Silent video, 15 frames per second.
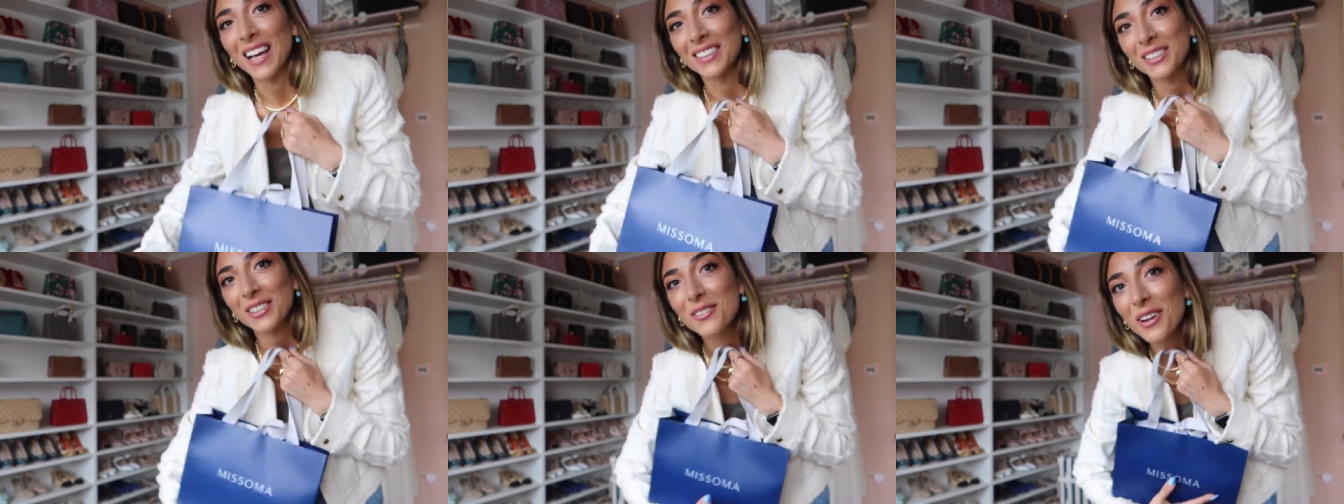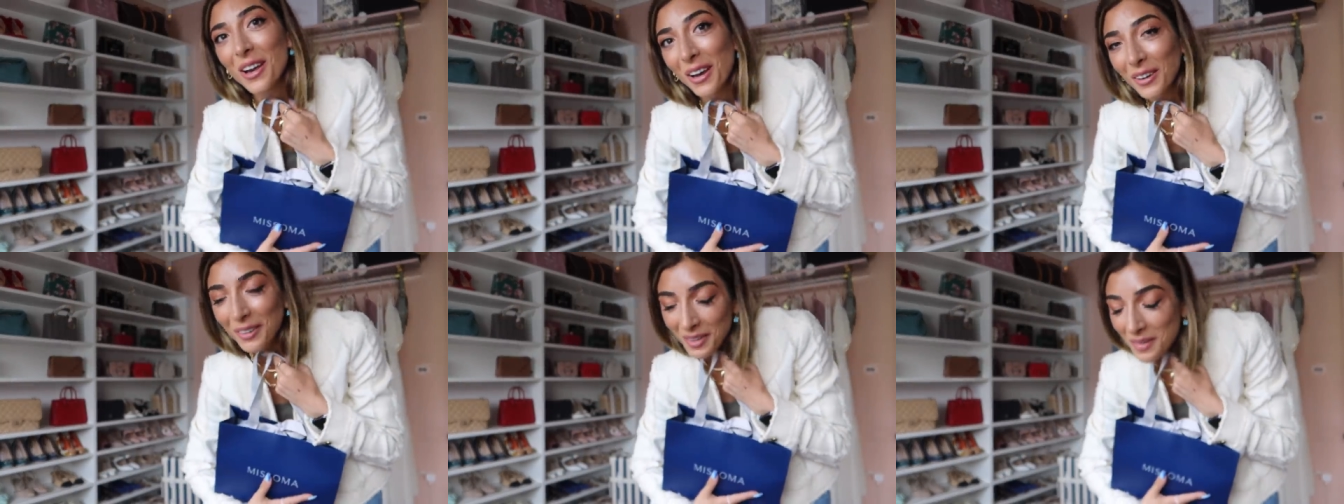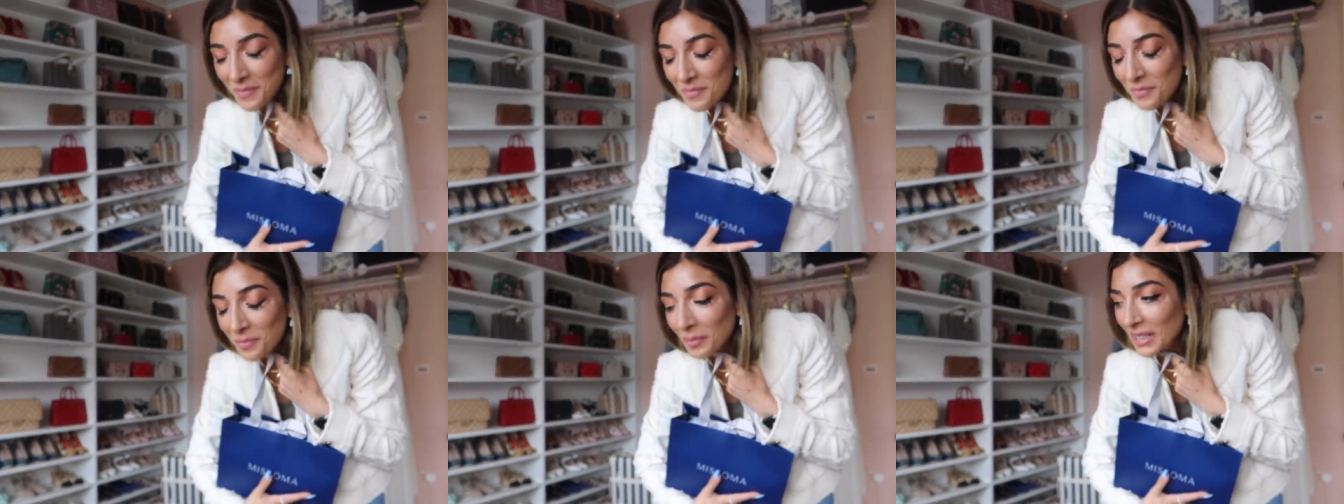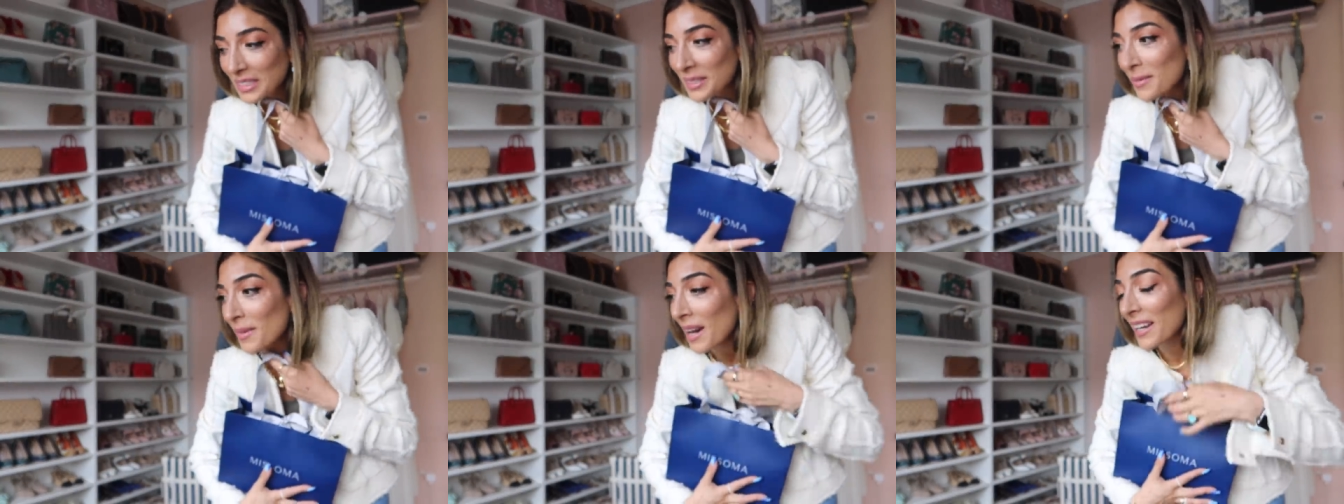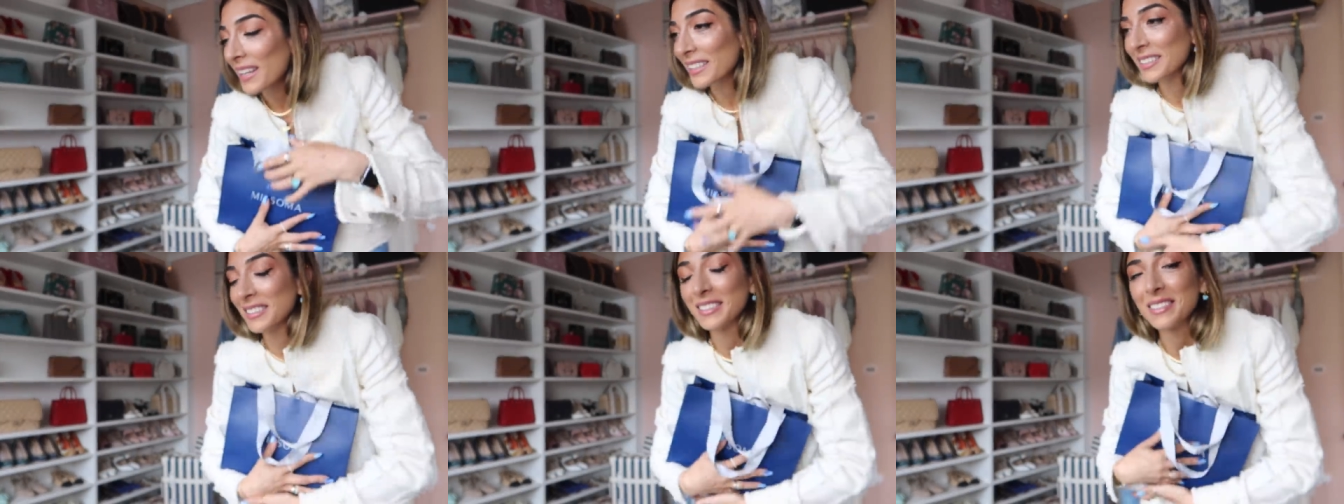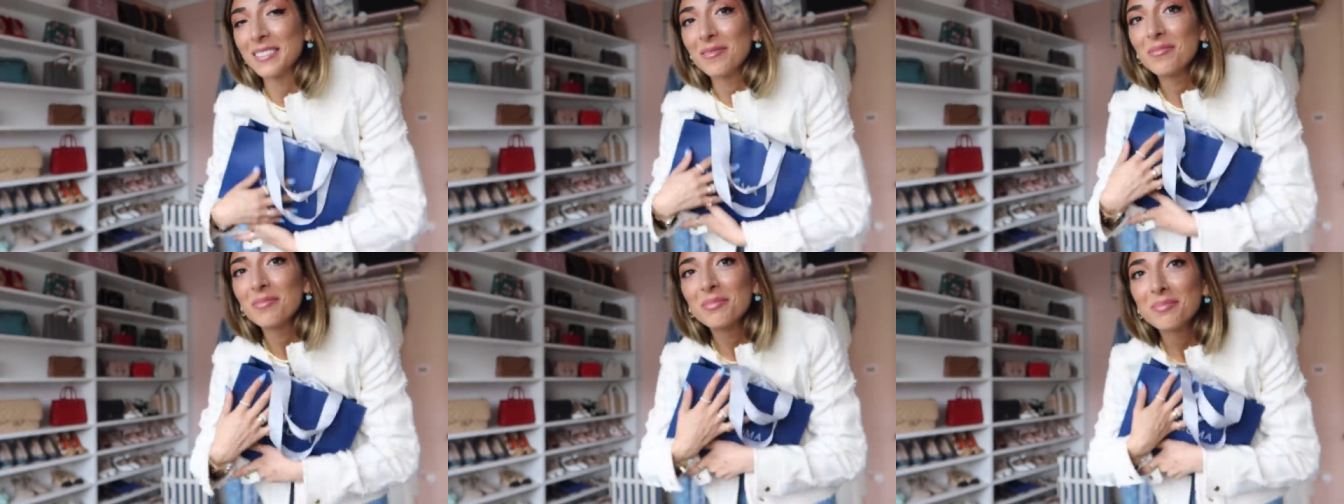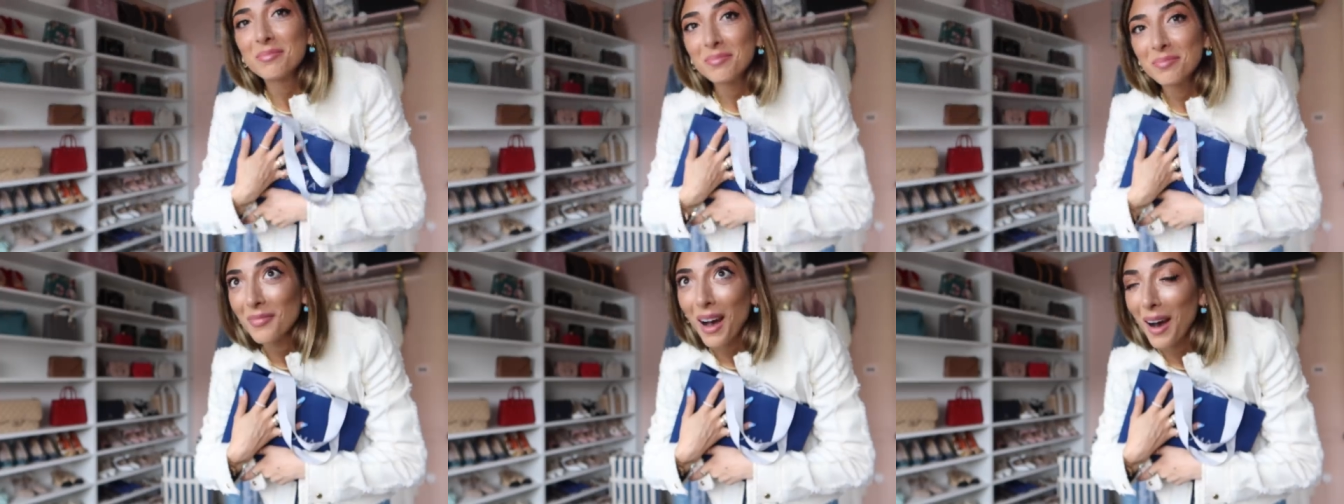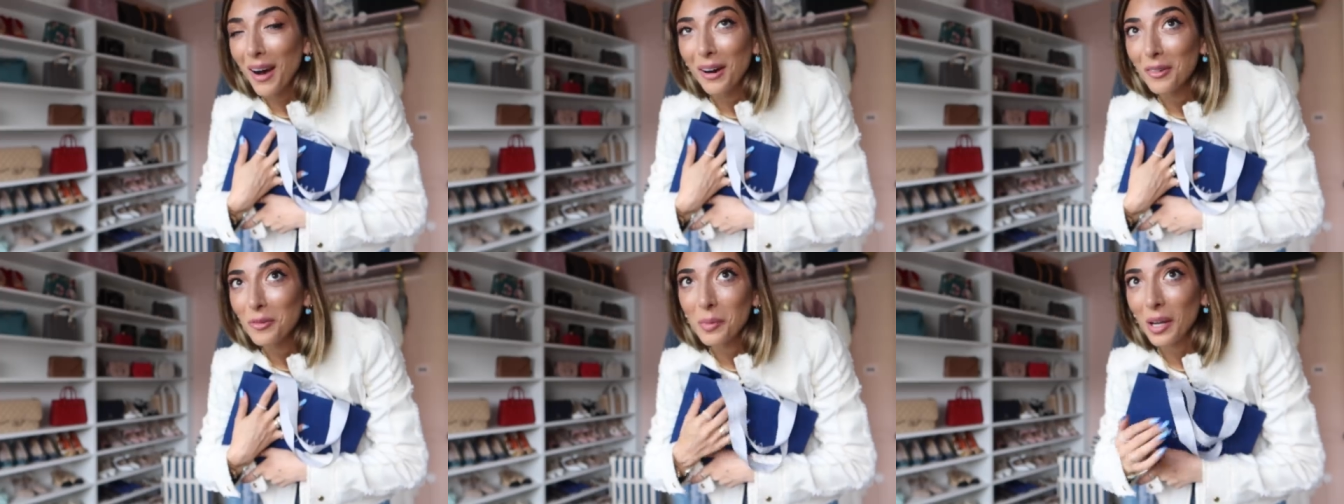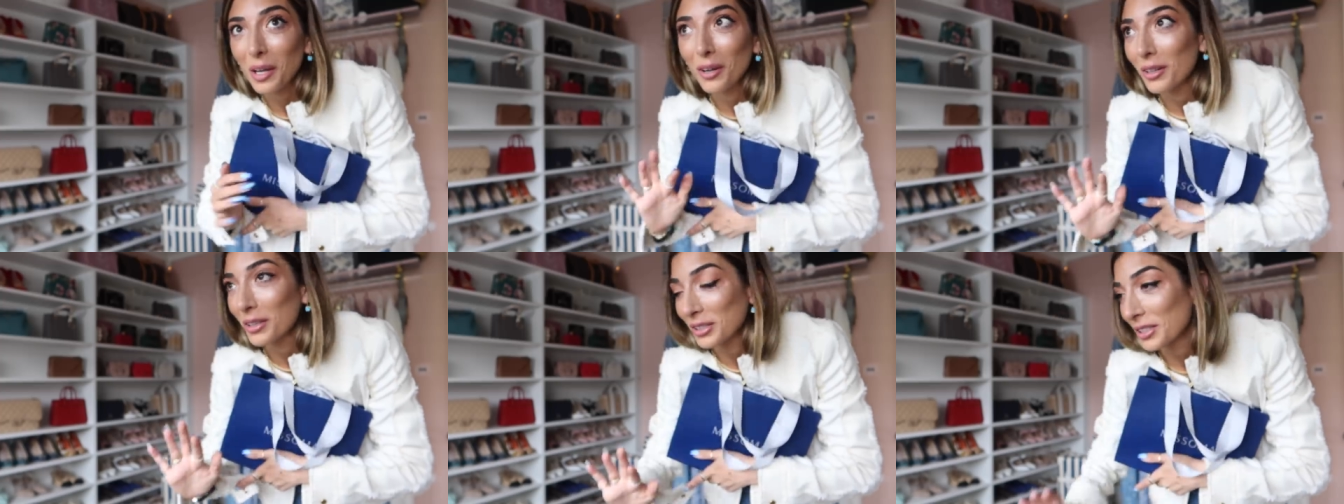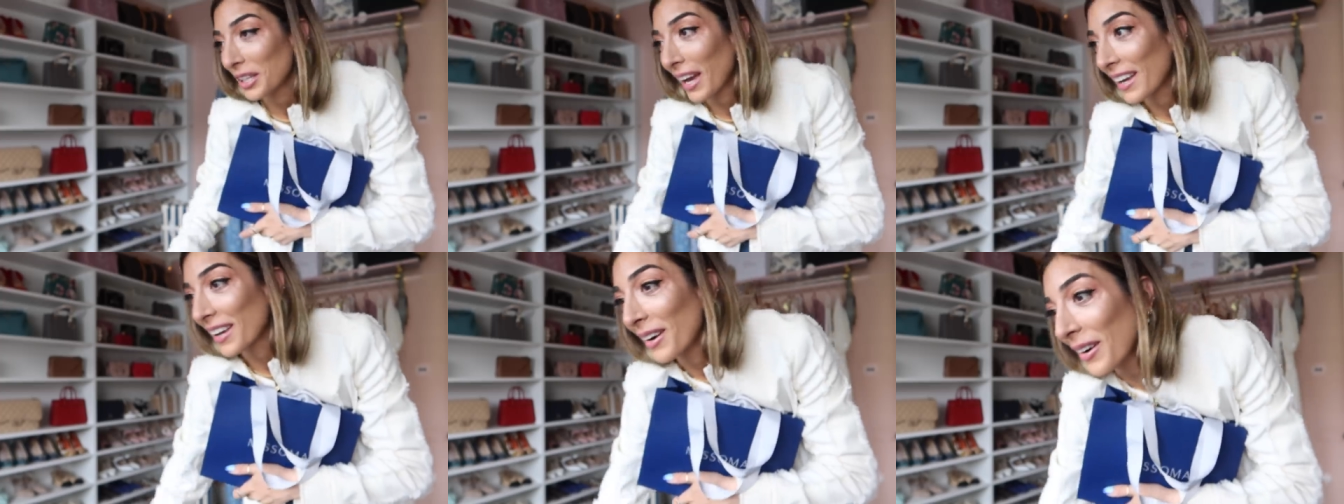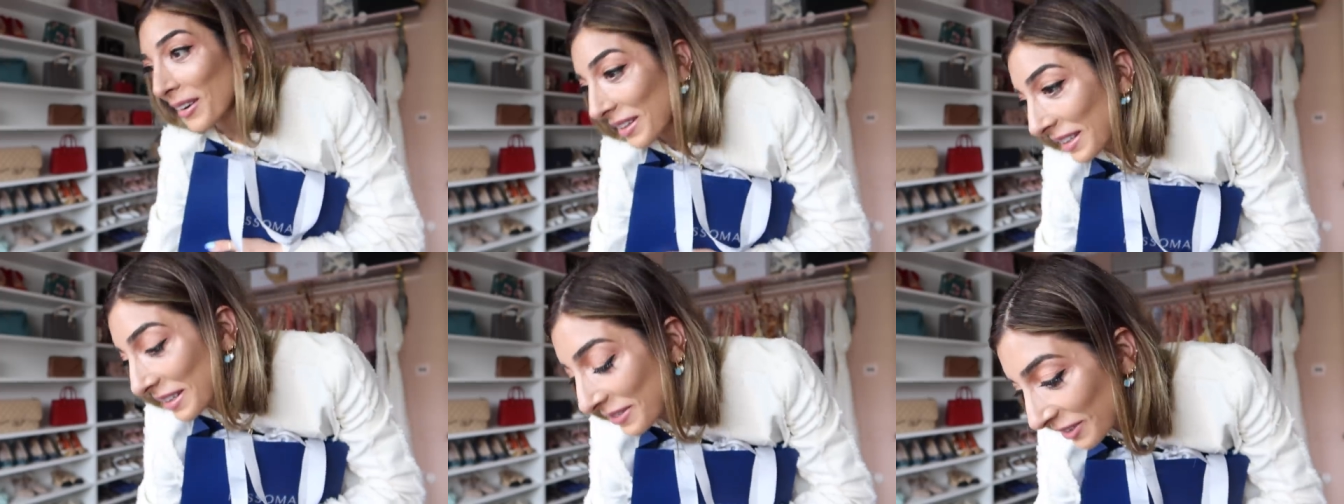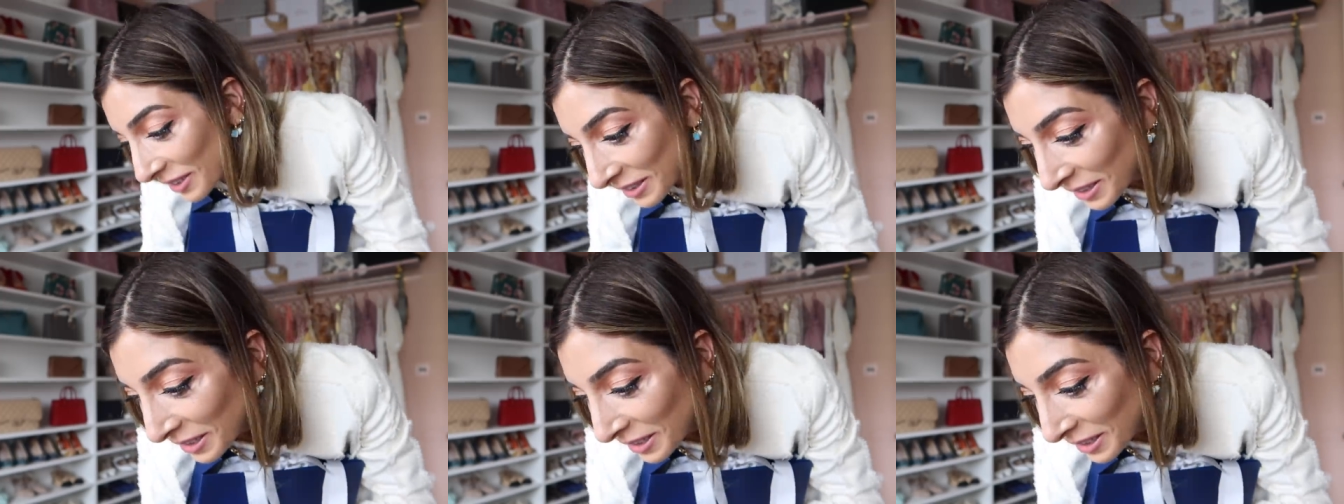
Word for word: As you know, Missoma is oh my gosh, I can't even.